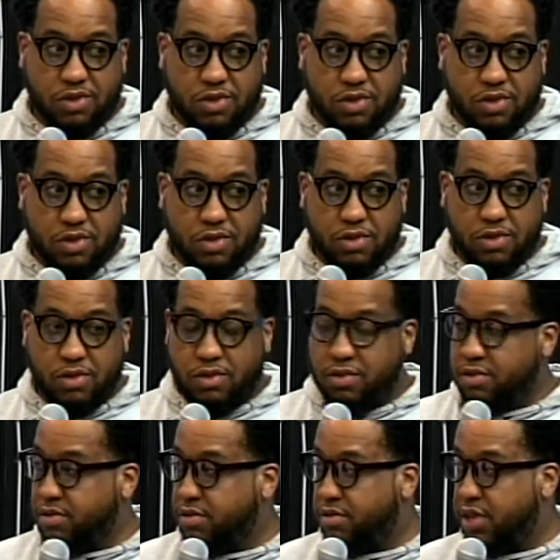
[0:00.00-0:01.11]

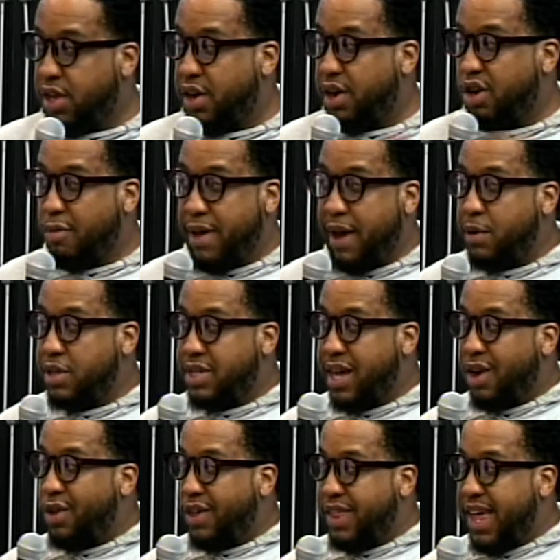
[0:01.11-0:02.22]
They're going to go backwards.
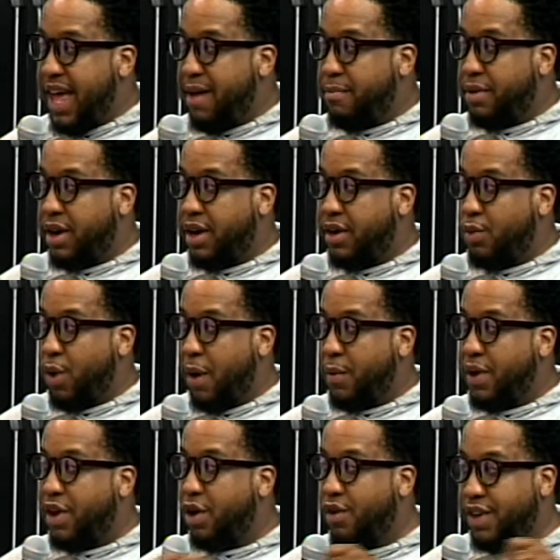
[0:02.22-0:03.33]
Not only that, but while
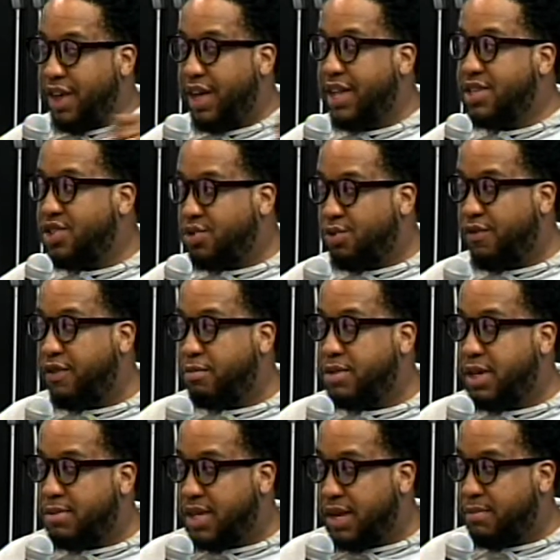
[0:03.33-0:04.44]
we're already in school from
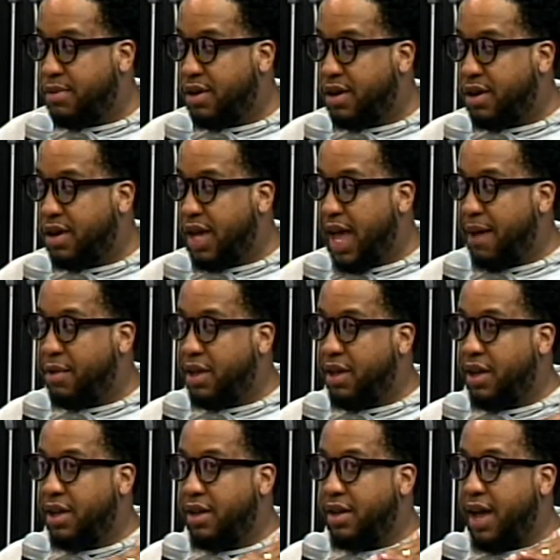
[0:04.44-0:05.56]
September, how
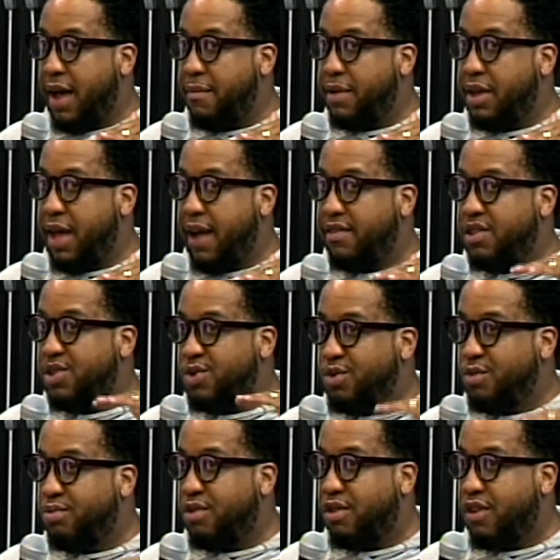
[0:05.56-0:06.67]
many
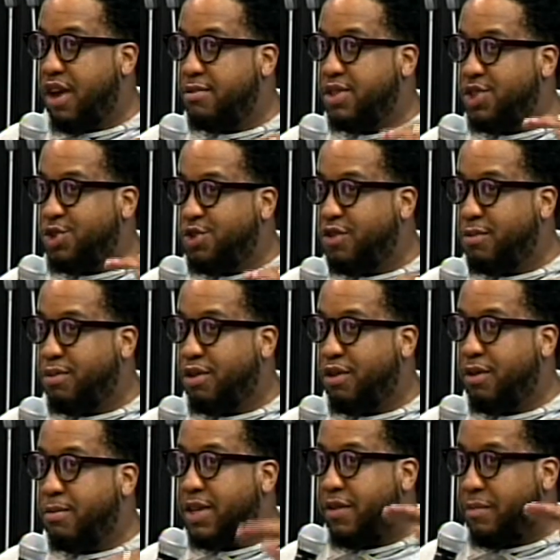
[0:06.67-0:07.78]
after-school programs and tutoring programs